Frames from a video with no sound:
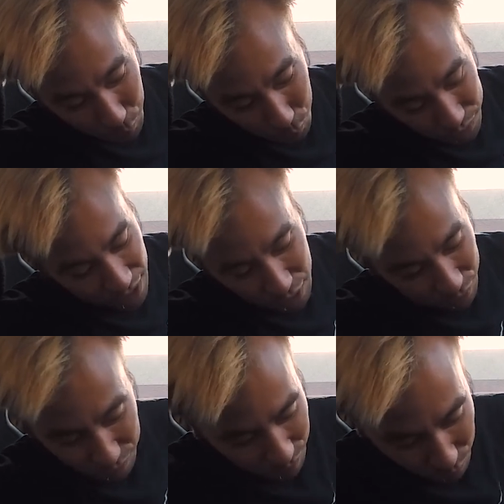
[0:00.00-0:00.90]

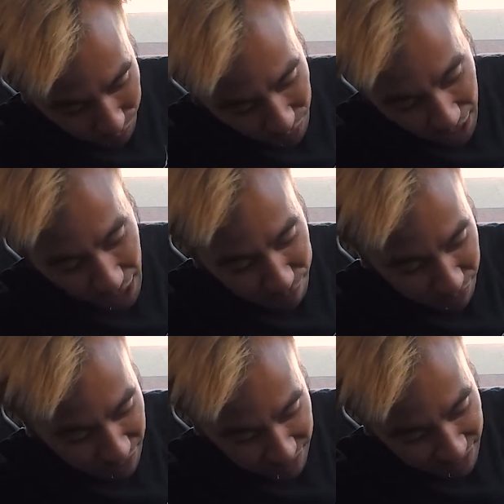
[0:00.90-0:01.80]
without having
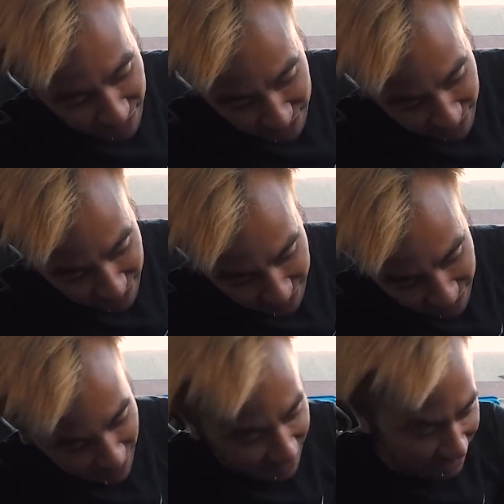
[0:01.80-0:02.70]
to
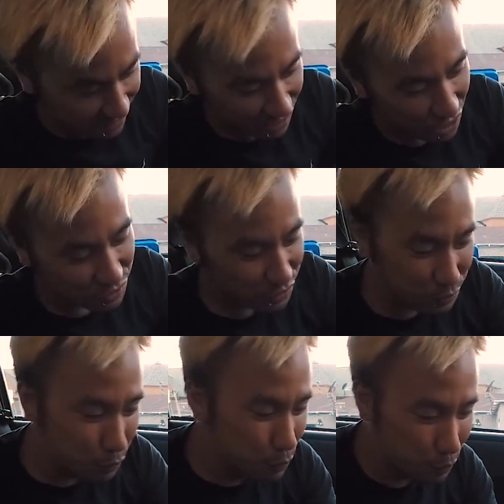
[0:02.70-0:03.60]

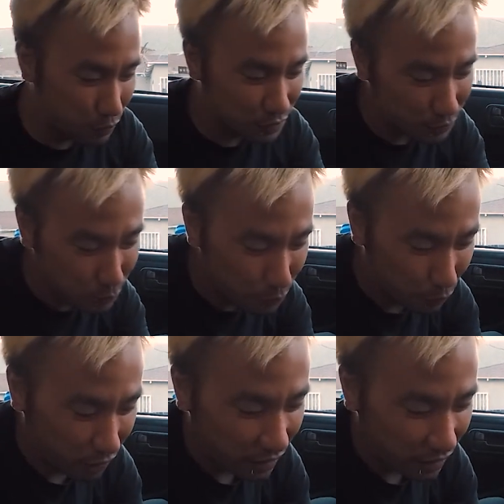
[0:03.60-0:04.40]
unscrew or screw or